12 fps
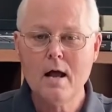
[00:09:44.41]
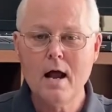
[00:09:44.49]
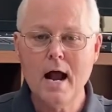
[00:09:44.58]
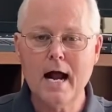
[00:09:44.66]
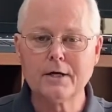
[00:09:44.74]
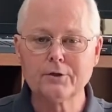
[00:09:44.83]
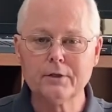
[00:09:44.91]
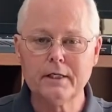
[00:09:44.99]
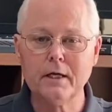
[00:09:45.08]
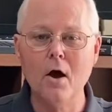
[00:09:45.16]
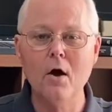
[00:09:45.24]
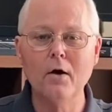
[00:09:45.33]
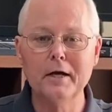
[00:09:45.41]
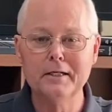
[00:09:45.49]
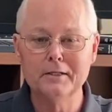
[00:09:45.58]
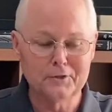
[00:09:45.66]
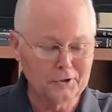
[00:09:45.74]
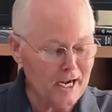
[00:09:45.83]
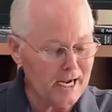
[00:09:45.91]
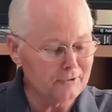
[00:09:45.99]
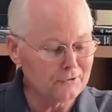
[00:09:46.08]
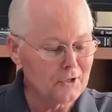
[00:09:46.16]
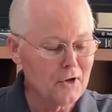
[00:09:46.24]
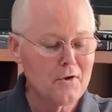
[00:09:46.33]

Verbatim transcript: actually going to change